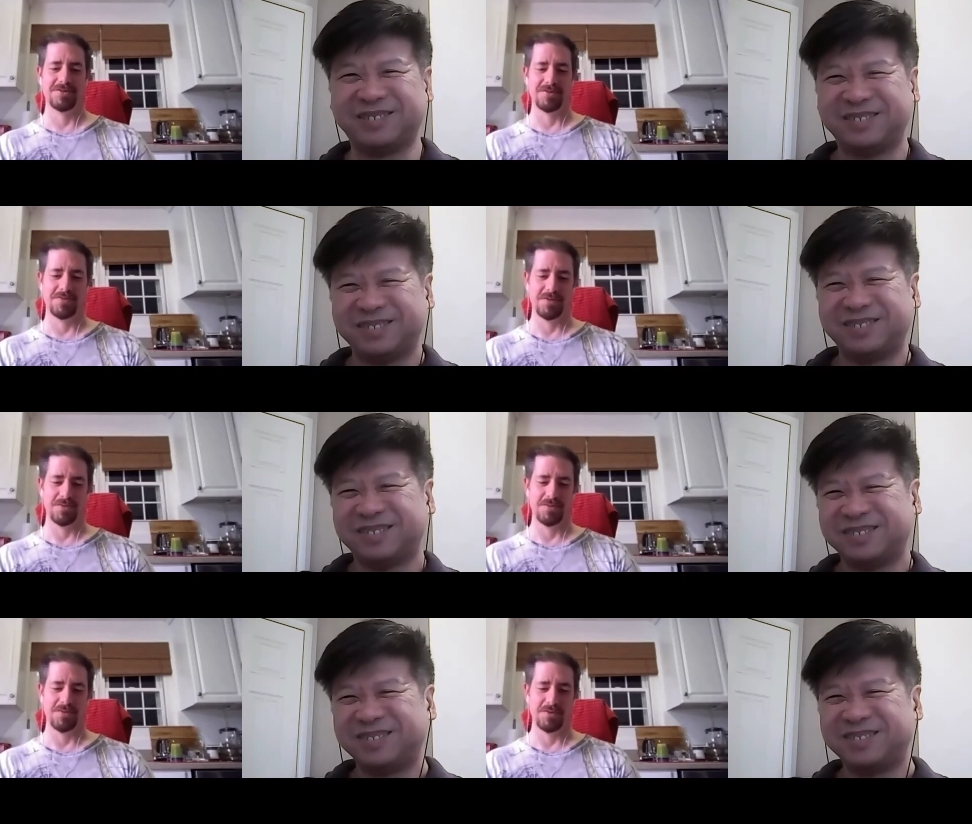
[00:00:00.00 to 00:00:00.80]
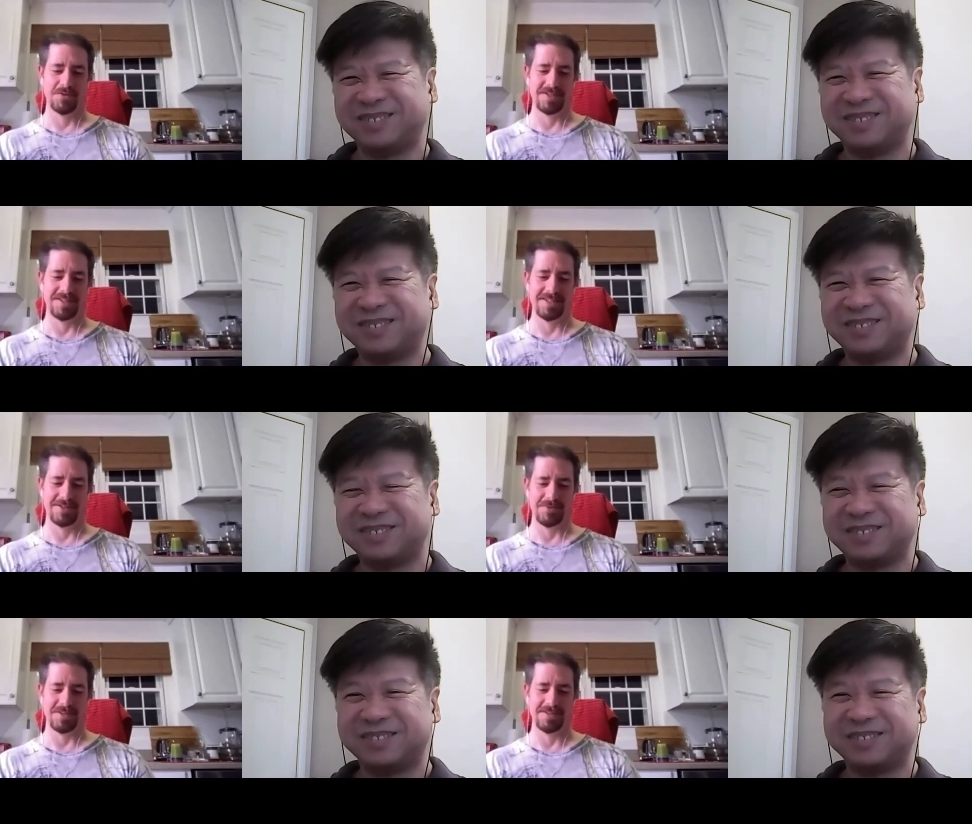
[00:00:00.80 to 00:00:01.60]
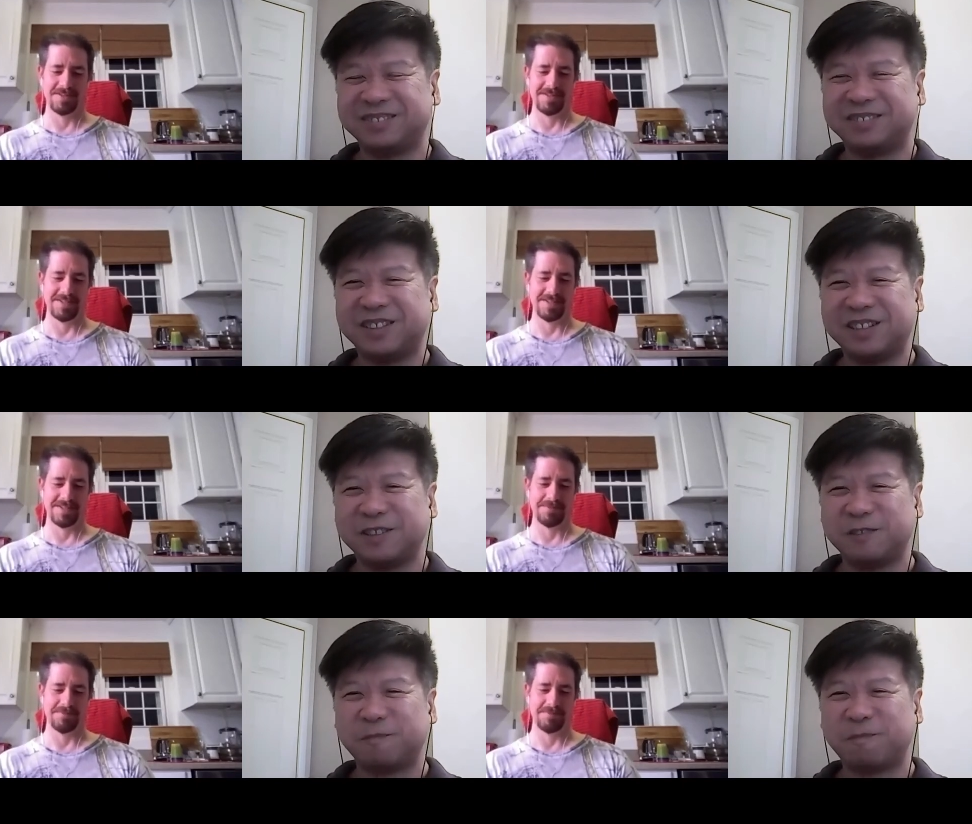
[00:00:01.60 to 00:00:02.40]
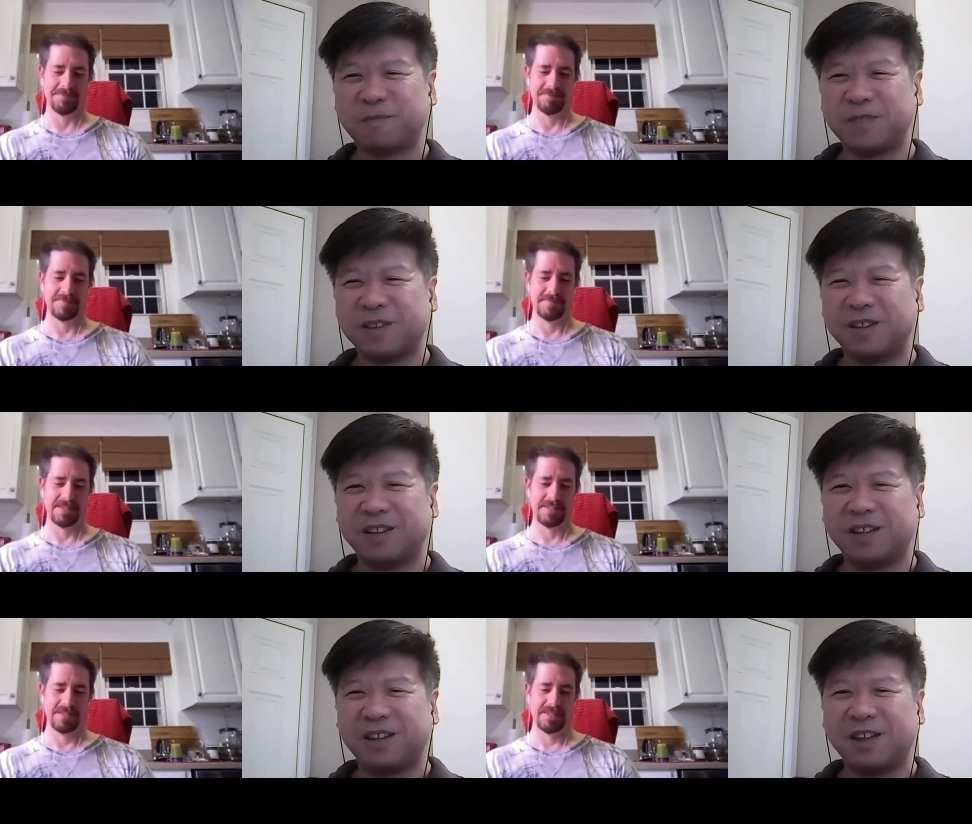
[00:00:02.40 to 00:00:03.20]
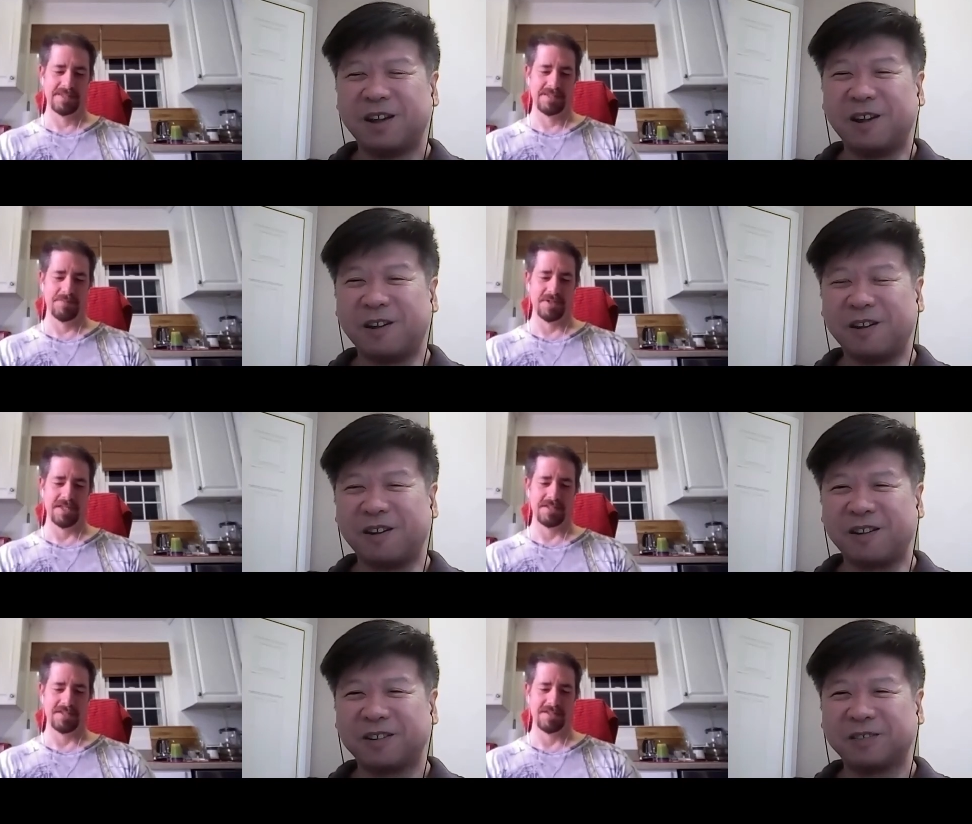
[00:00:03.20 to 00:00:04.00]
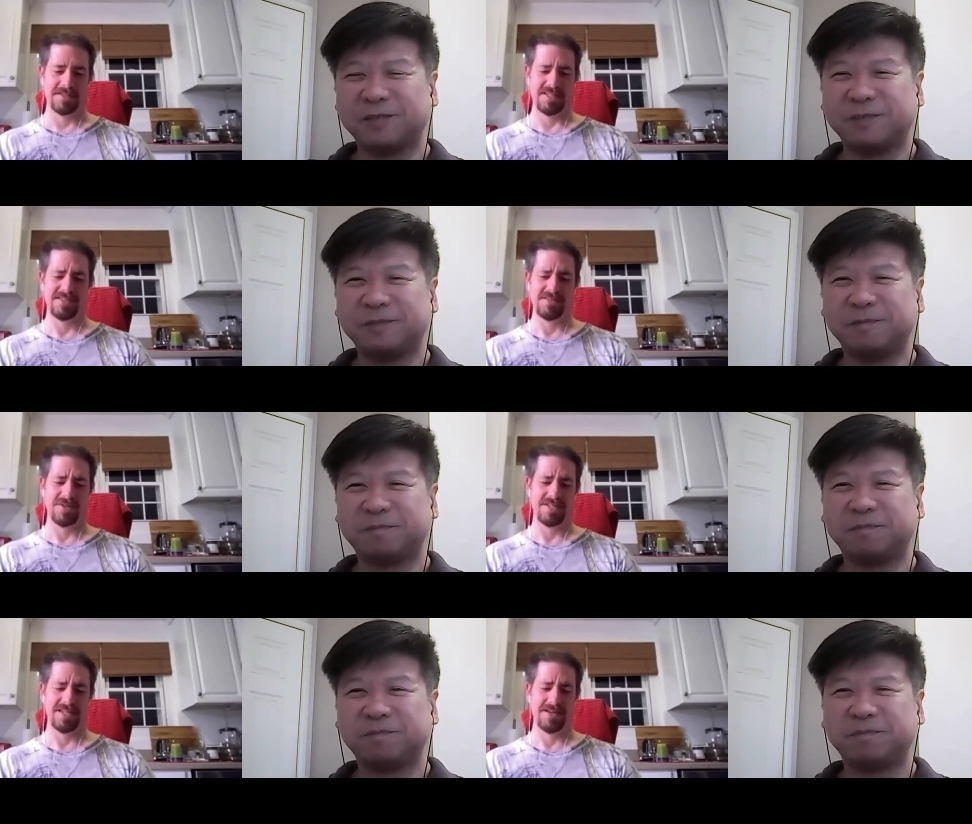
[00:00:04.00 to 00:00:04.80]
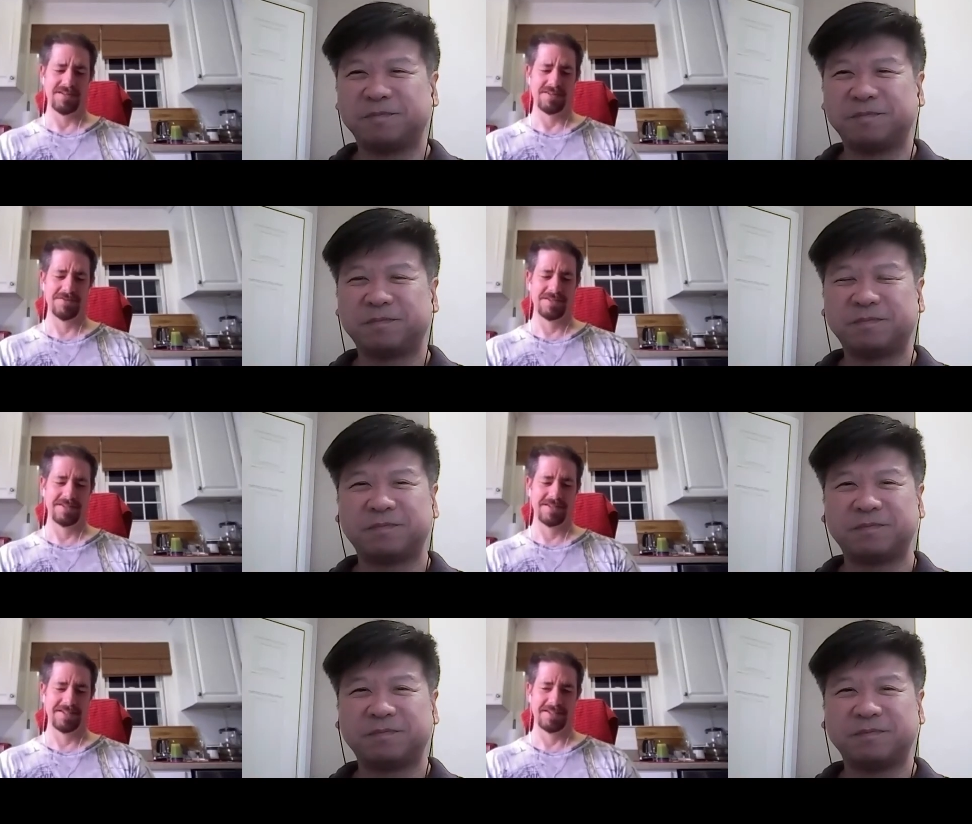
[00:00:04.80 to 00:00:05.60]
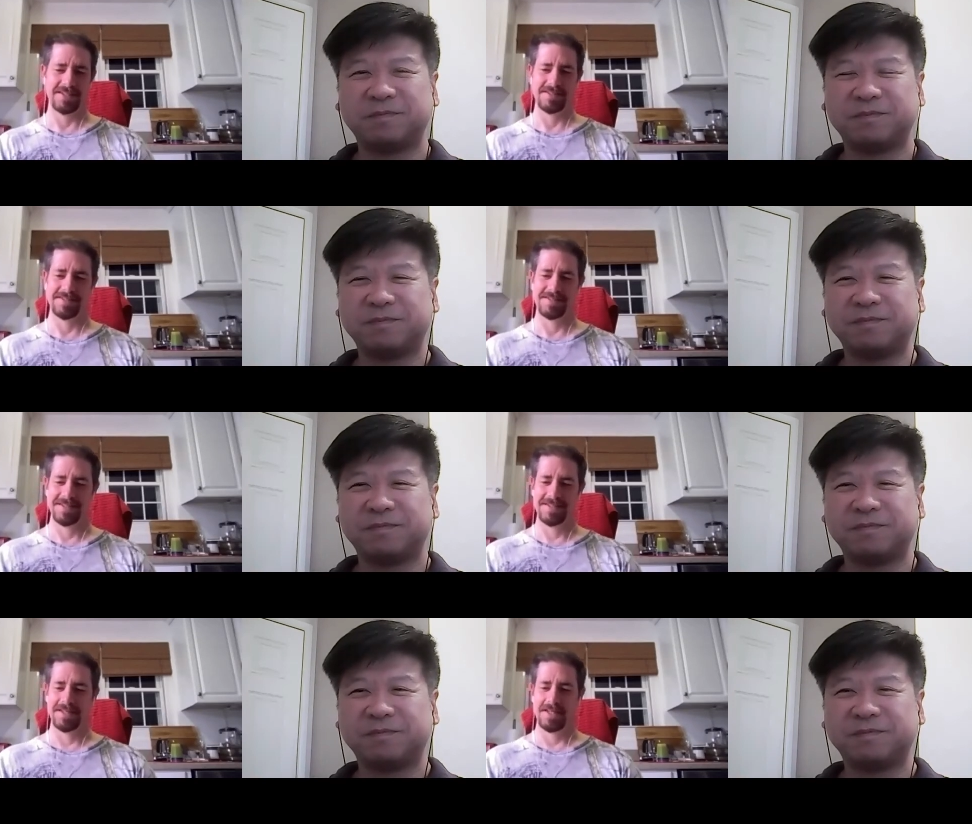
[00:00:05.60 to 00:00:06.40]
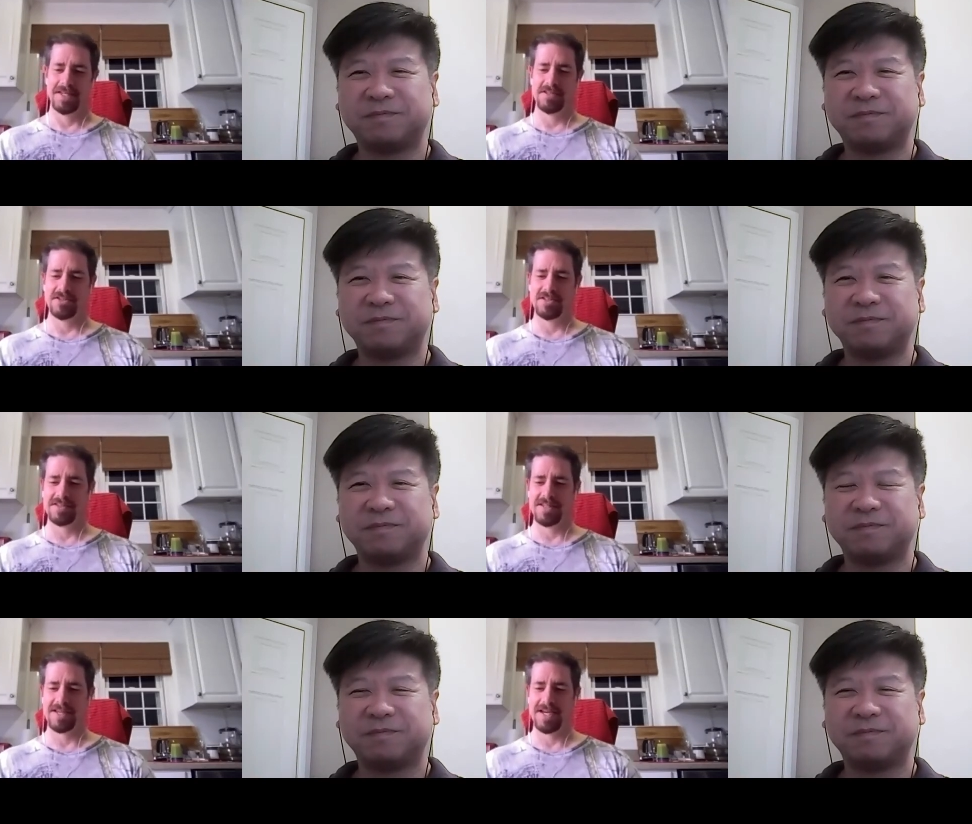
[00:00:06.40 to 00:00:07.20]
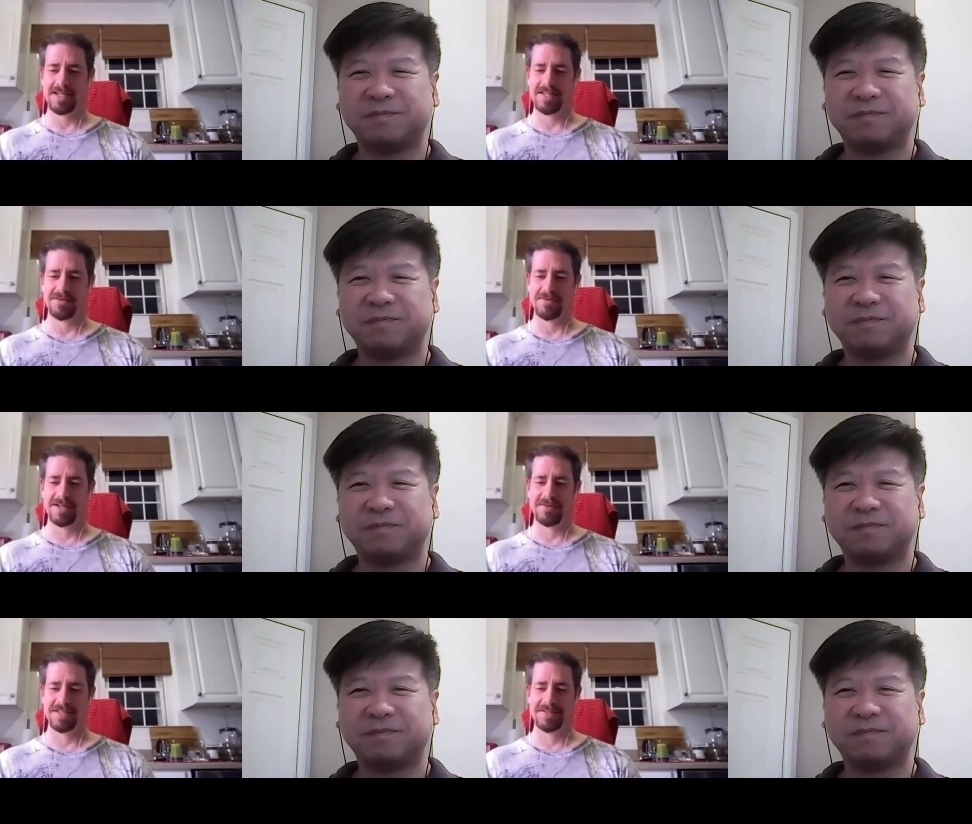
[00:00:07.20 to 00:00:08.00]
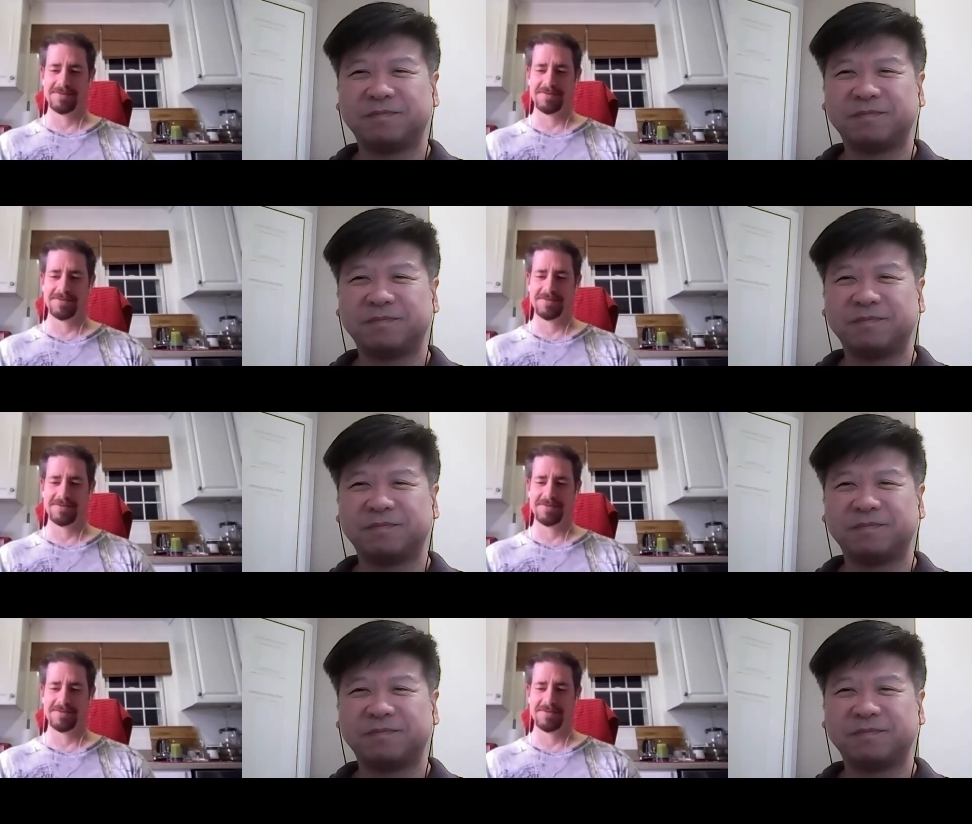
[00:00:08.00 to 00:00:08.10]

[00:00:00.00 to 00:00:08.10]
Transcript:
Speaker 1: of full force in this one um but he's just he's a weird character in that like he's just there hanging around. He's